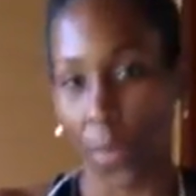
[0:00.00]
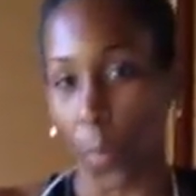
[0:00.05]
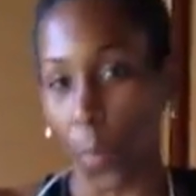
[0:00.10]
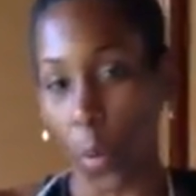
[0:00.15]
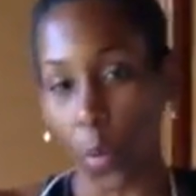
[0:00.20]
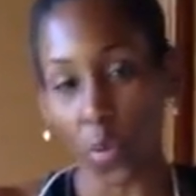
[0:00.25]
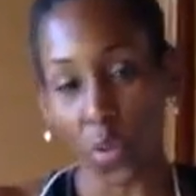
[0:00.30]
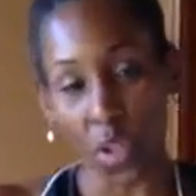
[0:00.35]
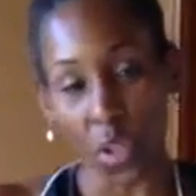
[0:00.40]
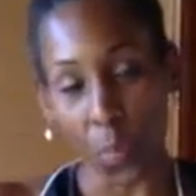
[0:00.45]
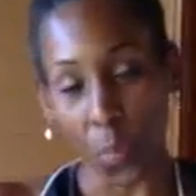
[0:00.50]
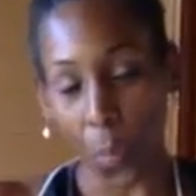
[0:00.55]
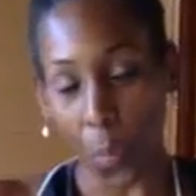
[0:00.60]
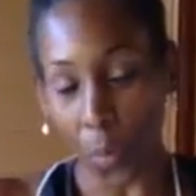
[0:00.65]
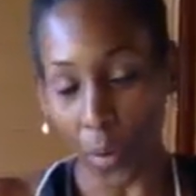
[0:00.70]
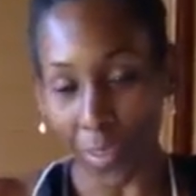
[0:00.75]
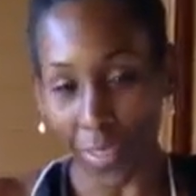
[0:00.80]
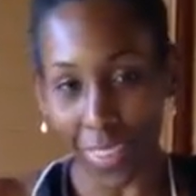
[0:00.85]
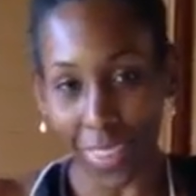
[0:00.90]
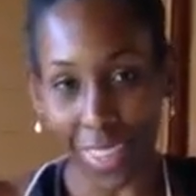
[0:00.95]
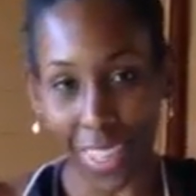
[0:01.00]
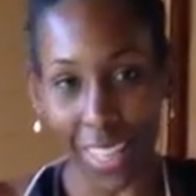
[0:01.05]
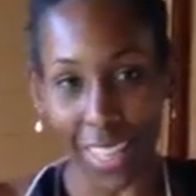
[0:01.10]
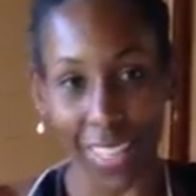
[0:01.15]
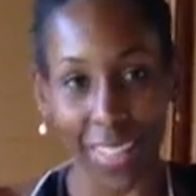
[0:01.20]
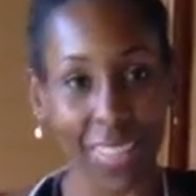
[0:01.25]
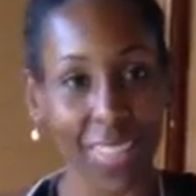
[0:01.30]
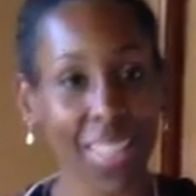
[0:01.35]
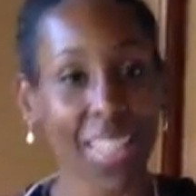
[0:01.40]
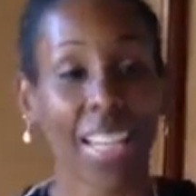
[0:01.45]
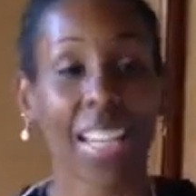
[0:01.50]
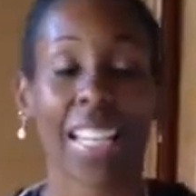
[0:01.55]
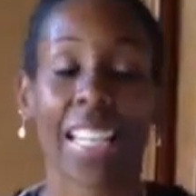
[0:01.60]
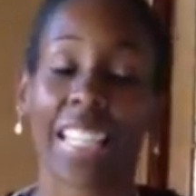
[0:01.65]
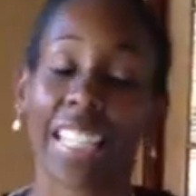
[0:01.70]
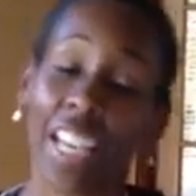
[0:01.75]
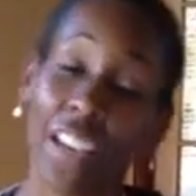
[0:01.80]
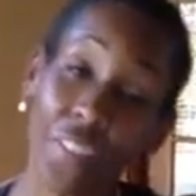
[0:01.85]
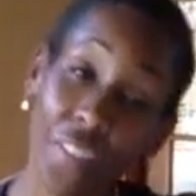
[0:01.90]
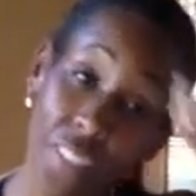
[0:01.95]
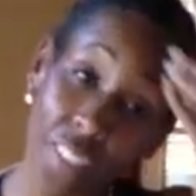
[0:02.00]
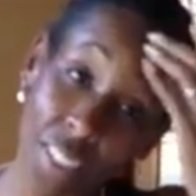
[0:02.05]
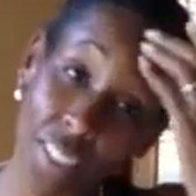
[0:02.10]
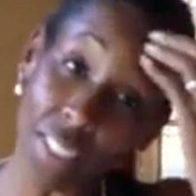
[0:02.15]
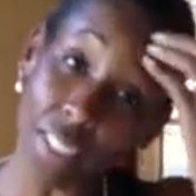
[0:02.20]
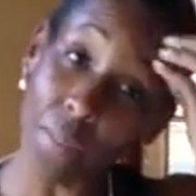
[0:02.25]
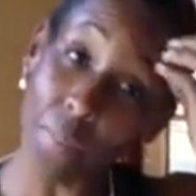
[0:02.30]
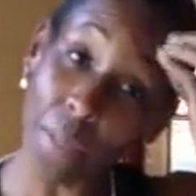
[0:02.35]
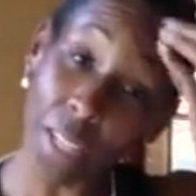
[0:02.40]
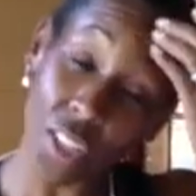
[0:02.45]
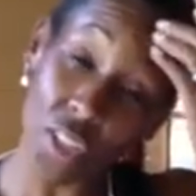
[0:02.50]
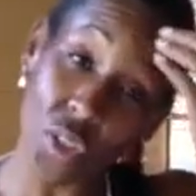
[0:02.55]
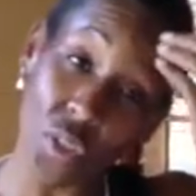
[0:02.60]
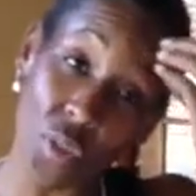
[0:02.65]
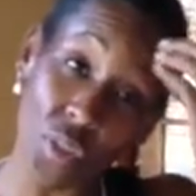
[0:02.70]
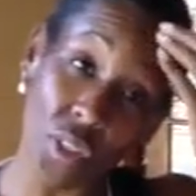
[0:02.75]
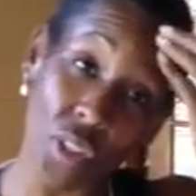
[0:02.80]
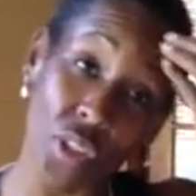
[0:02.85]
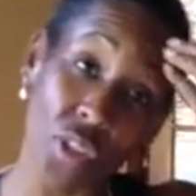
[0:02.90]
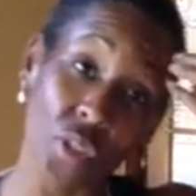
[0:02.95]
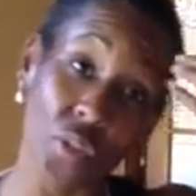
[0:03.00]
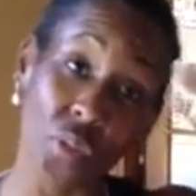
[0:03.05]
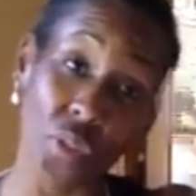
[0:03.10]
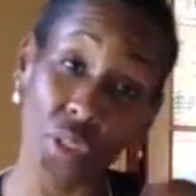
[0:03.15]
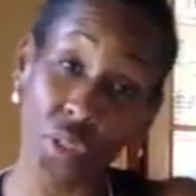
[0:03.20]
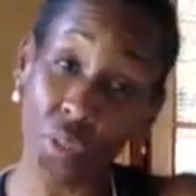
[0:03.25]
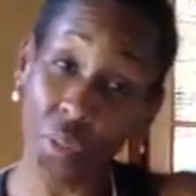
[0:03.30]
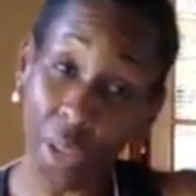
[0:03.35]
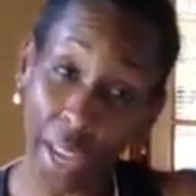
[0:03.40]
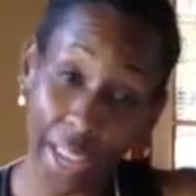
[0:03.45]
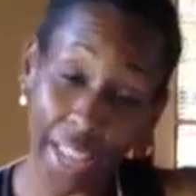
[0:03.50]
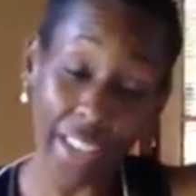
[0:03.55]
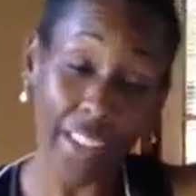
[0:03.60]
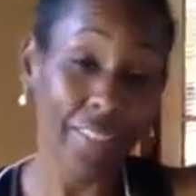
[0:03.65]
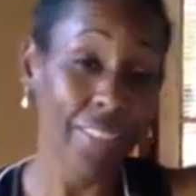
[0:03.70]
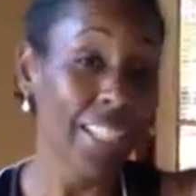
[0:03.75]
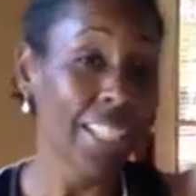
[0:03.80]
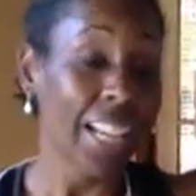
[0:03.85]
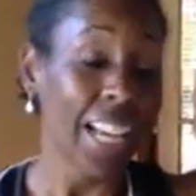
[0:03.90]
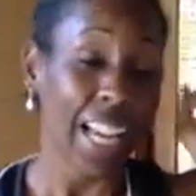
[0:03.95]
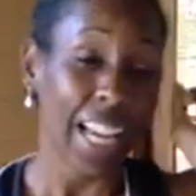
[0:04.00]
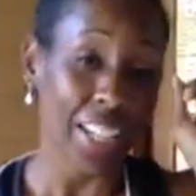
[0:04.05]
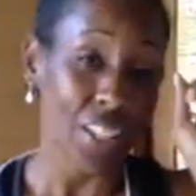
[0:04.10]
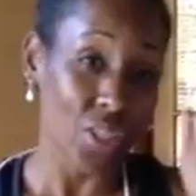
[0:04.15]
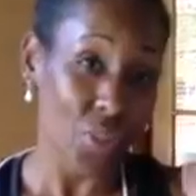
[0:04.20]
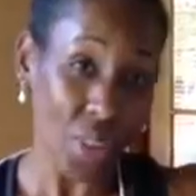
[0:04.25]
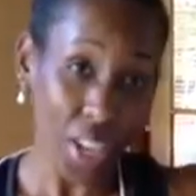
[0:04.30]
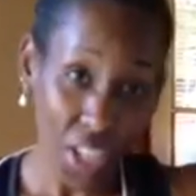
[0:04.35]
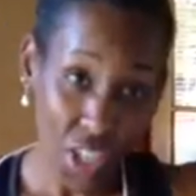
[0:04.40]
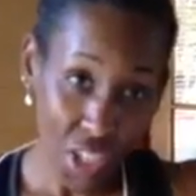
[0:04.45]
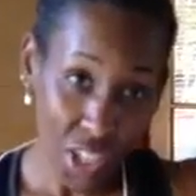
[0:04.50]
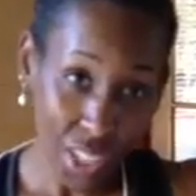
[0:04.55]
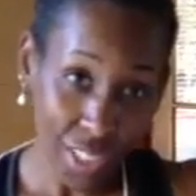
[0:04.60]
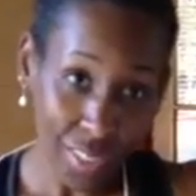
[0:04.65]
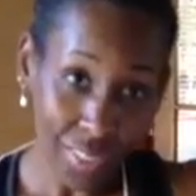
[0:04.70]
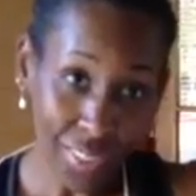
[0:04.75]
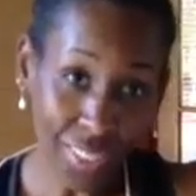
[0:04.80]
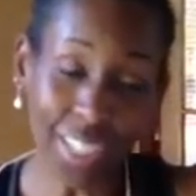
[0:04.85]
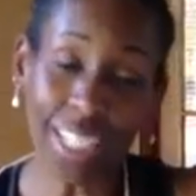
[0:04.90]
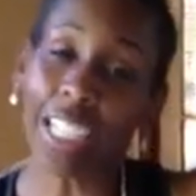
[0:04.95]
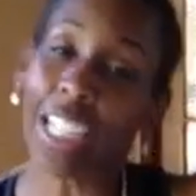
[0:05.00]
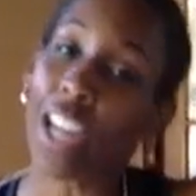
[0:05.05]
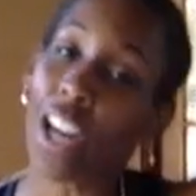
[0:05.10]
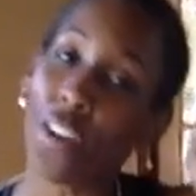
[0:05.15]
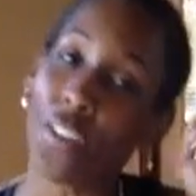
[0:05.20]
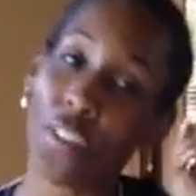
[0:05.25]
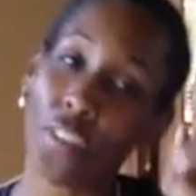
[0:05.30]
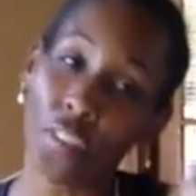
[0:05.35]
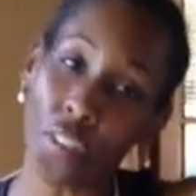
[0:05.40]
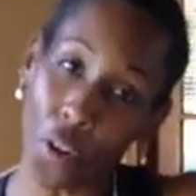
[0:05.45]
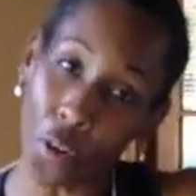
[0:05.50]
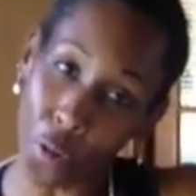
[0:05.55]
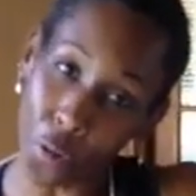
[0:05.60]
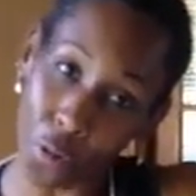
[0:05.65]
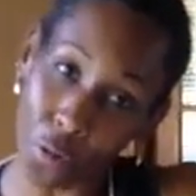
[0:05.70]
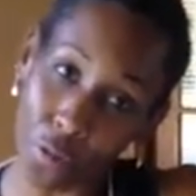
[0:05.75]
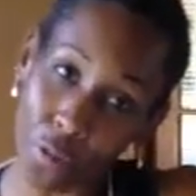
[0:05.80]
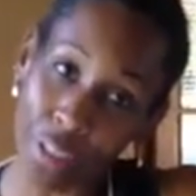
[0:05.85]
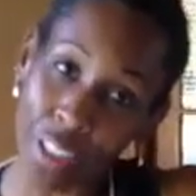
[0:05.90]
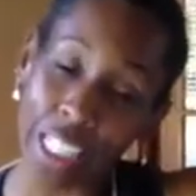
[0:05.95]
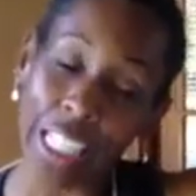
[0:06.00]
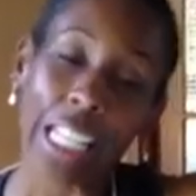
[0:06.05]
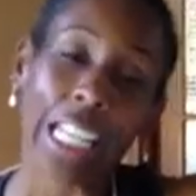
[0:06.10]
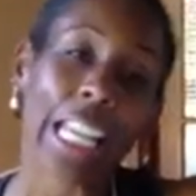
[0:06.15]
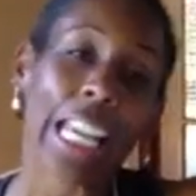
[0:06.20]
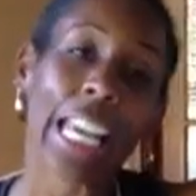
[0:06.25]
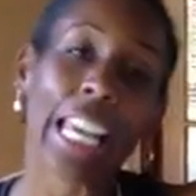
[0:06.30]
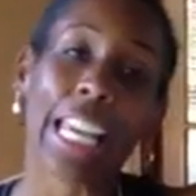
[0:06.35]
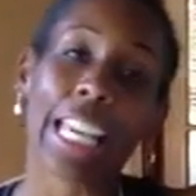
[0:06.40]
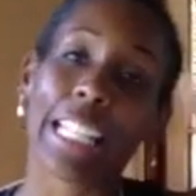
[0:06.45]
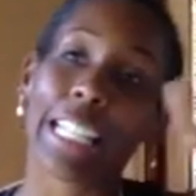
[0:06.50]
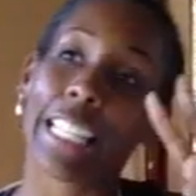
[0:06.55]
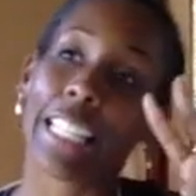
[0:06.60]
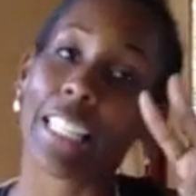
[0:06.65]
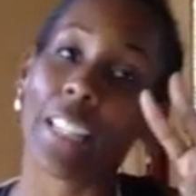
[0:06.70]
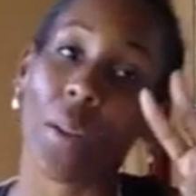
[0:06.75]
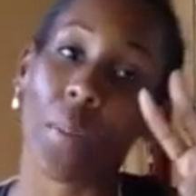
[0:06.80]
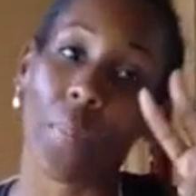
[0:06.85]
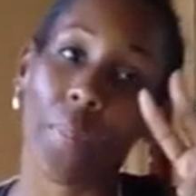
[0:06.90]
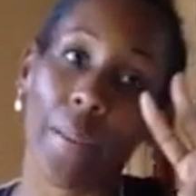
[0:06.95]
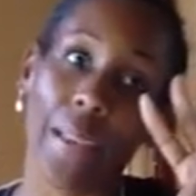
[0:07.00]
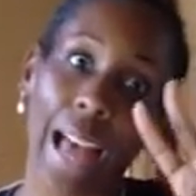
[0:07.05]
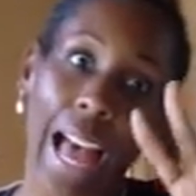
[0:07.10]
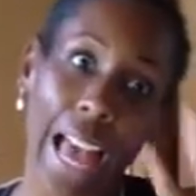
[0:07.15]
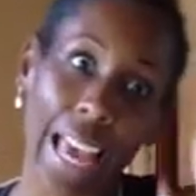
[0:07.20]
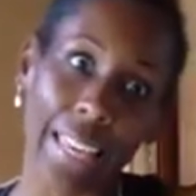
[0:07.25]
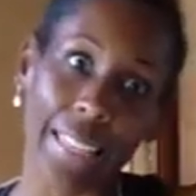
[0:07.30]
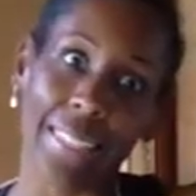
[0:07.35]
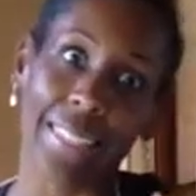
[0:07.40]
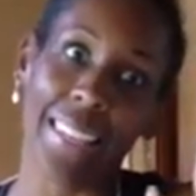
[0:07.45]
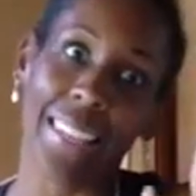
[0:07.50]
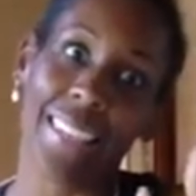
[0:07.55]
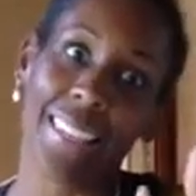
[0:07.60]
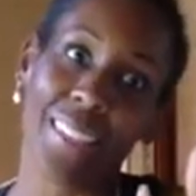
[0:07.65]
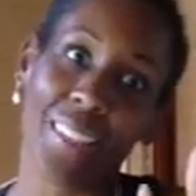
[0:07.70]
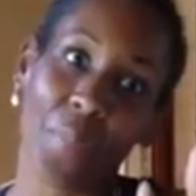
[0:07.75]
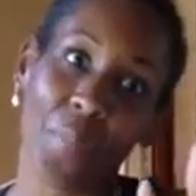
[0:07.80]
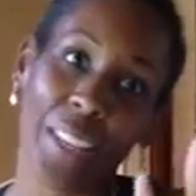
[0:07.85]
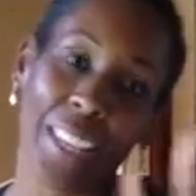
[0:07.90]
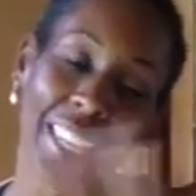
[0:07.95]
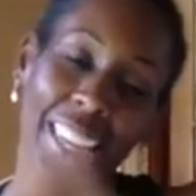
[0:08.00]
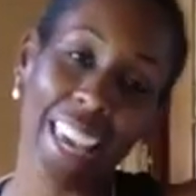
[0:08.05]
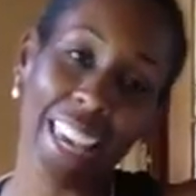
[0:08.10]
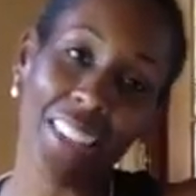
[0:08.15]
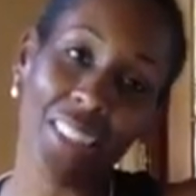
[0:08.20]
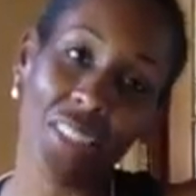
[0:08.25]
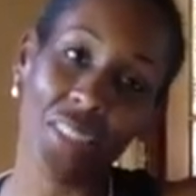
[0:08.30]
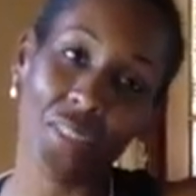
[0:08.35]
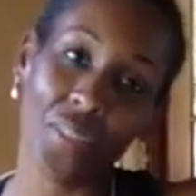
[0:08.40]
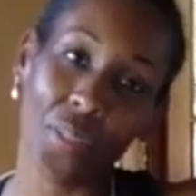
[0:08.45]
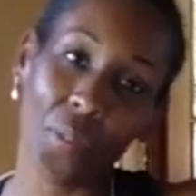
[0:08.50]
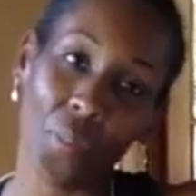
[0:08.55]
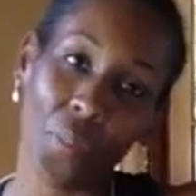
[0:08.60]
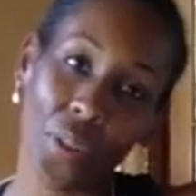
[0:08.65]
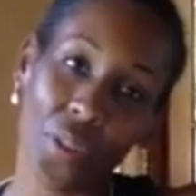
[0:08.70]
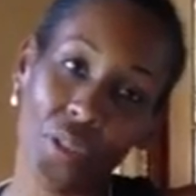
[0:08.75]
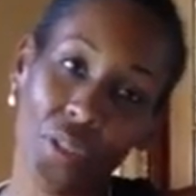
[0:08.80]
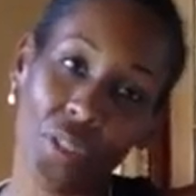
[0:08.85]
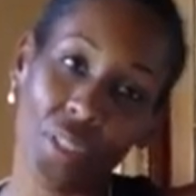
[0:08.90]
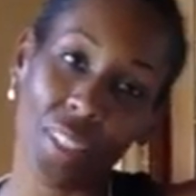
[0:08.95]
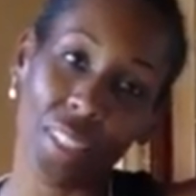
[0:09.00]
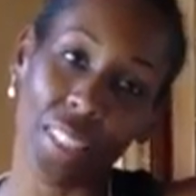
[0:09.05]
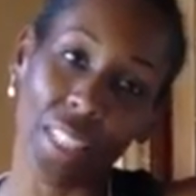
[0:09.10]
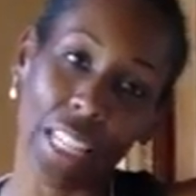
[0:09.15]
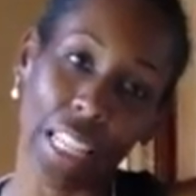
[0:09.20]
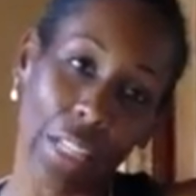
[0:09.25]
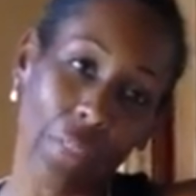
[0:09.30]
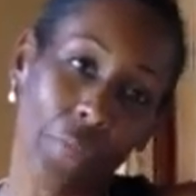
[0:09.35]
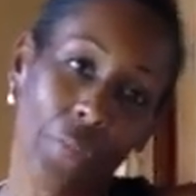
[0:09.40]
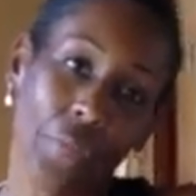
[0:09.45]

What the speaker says: the most important things, definitely make sure that you do have hydration, a phone, and some ice, some in case of emergency